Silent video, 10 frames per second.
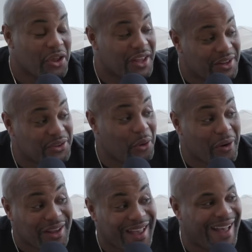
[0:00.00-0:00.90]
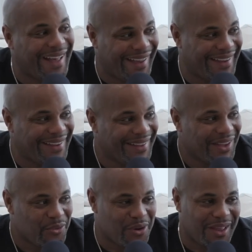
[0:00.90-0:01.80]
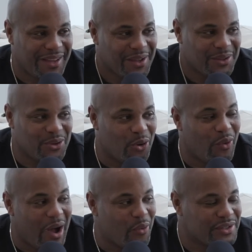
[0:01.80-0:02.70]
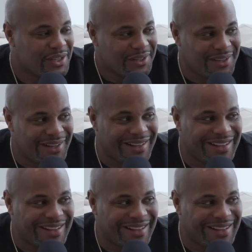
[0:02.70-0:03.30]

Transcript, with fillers: is there a guy where, like, the old wild was, when